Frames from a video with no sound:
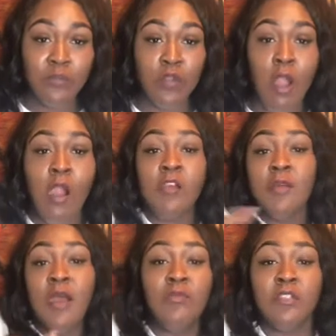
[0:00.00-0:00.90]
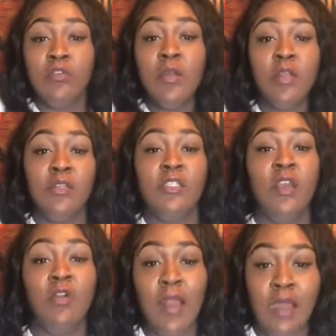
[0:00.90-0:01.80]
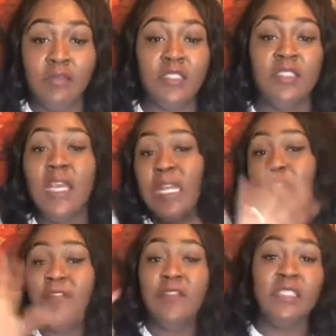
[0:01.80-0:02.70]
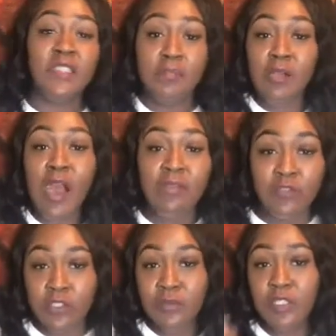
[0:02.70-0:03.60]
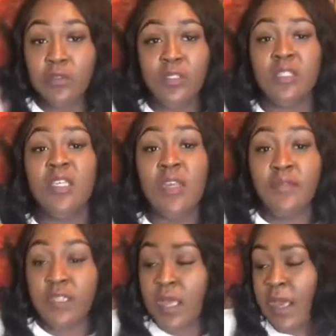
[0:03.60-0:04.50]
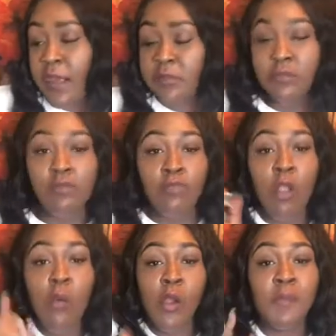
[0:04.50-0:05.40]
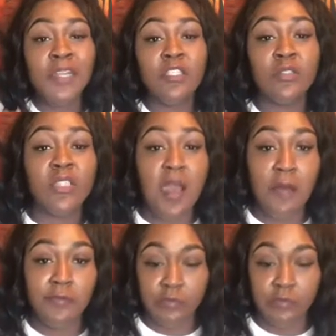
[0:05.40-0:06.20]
Arguing about what's going on in your life because they life is a platform and you can see everything. Worry about yourself.